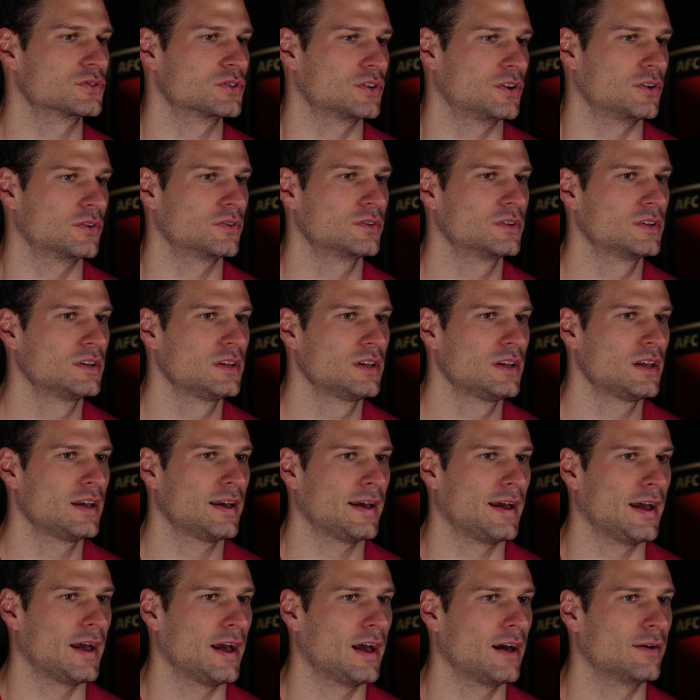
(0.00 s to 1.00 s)
So
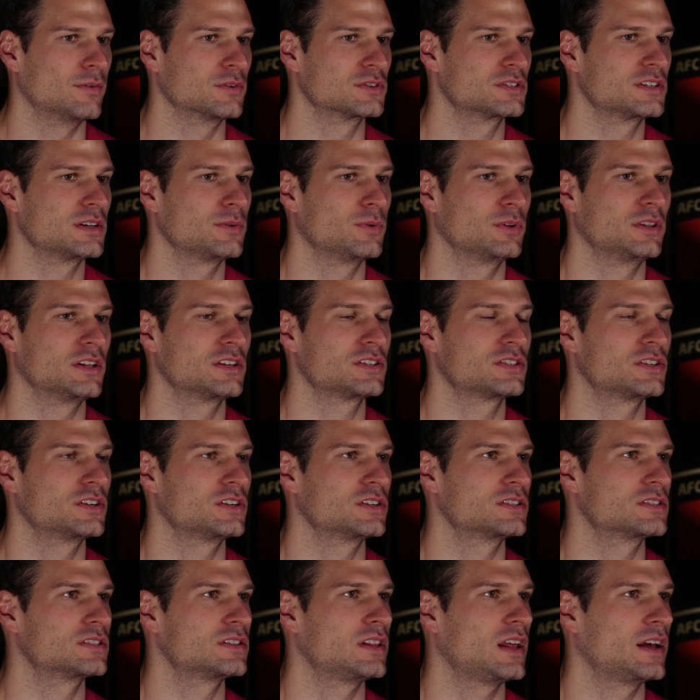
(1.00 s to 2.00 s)
uh, we'll see what this
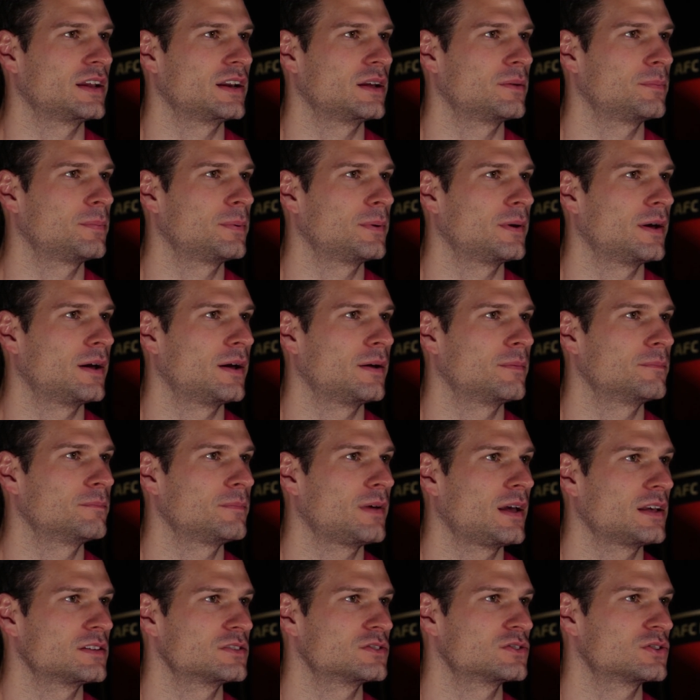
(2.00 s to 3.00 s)
year's lineup
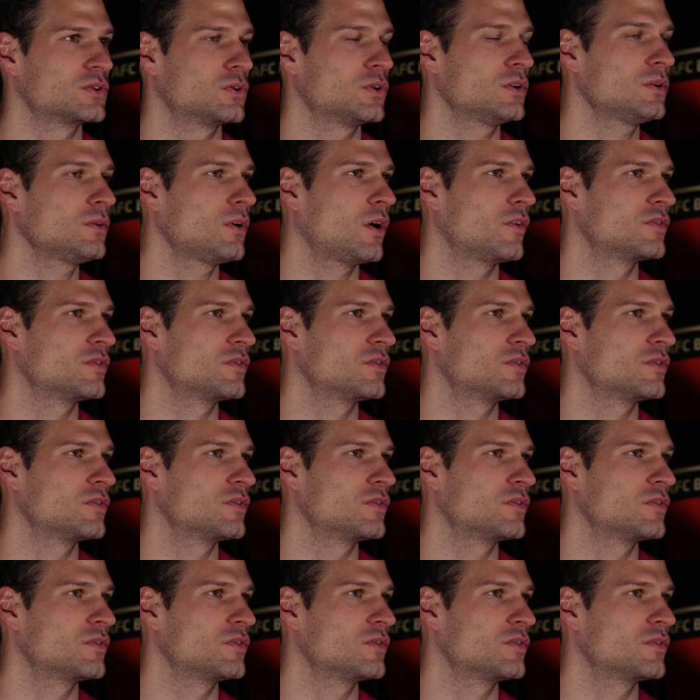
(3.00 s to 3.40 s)
um, has in store.